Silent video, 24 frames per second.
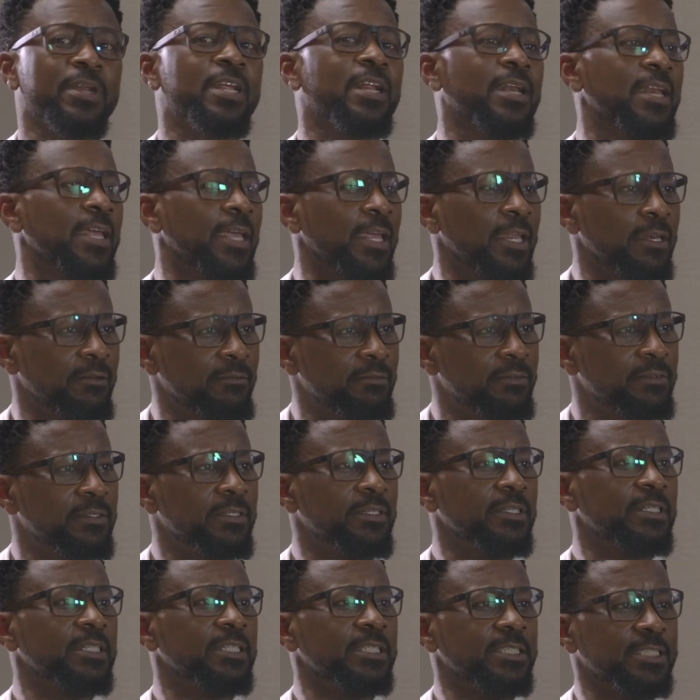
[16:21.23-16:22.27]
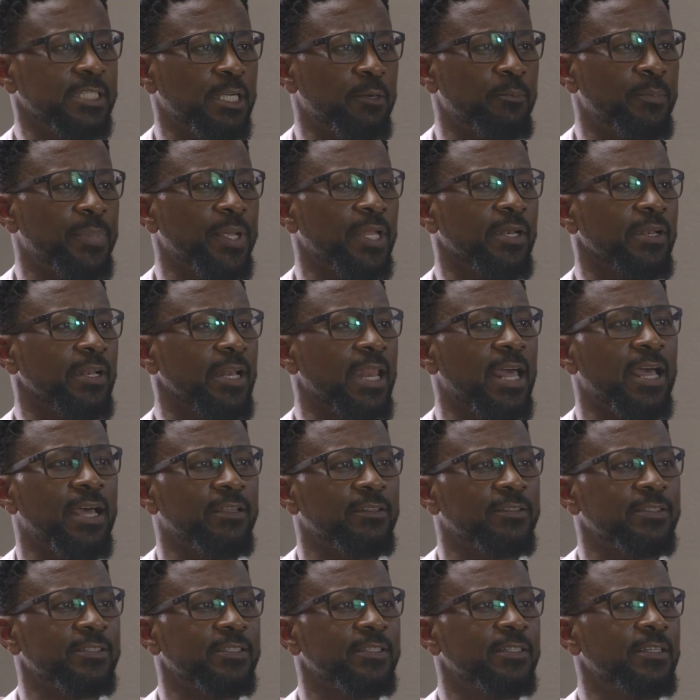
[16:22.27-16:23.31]
clean champagne
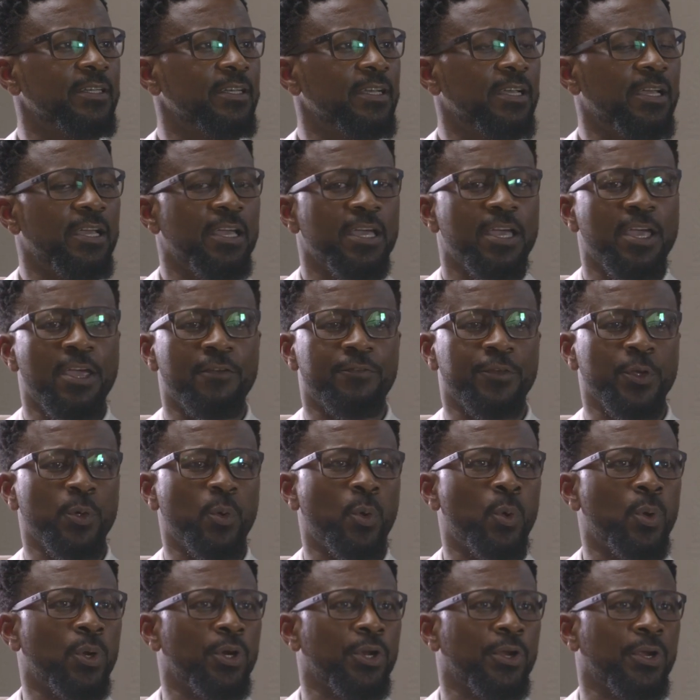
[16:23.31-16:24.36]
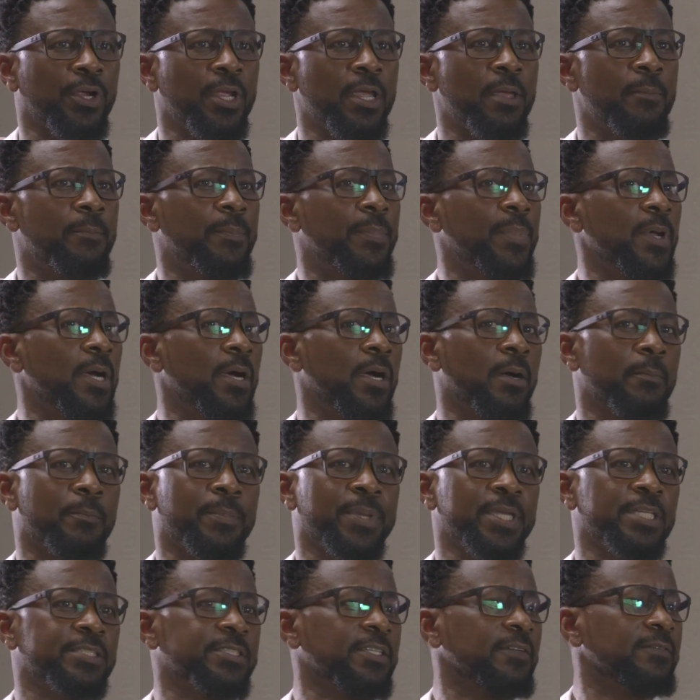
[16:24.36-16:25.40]
glass. If you order a
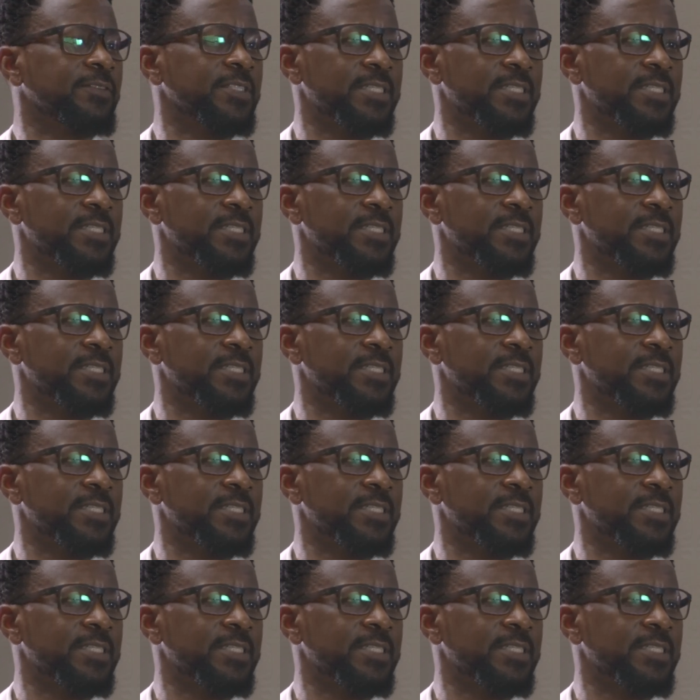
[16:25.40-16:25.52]
piece of